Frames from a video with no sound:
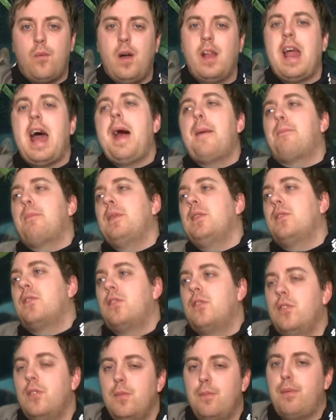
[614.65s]
what happened
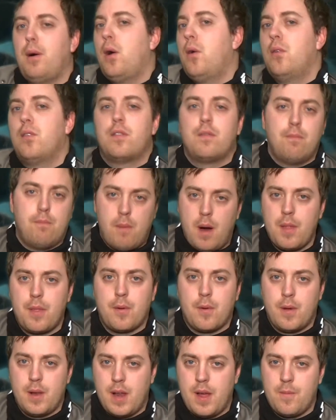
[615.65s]
to Po's
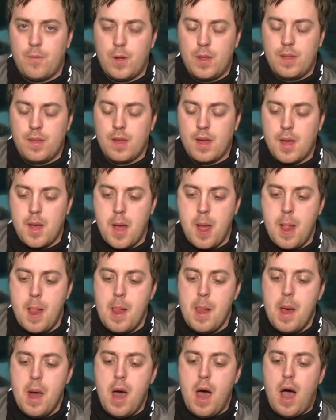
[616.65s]
mother and everything.
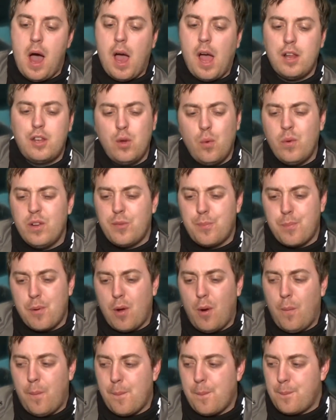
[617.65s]
I do wish
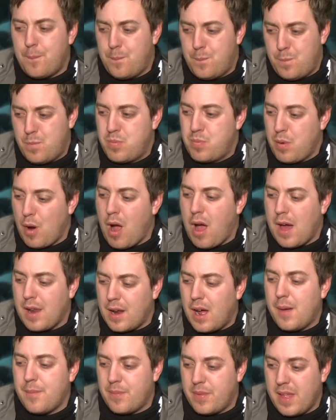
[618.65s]
Pro brought
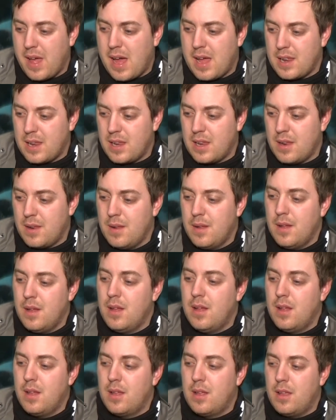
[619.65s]
up that
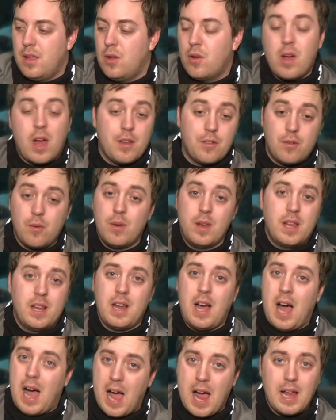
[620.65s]
you guys don't need
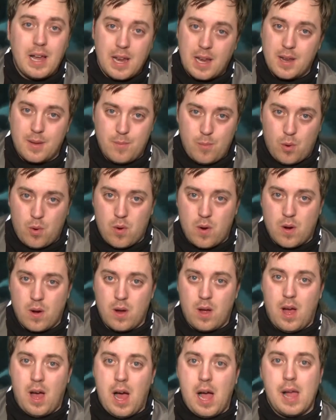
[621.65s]
to hide
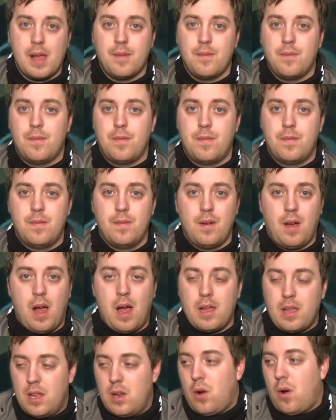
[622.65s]
anymore. I've,
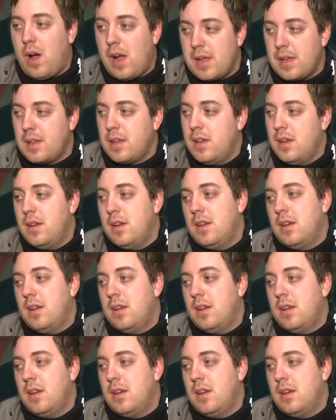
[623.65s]
I, you know, I,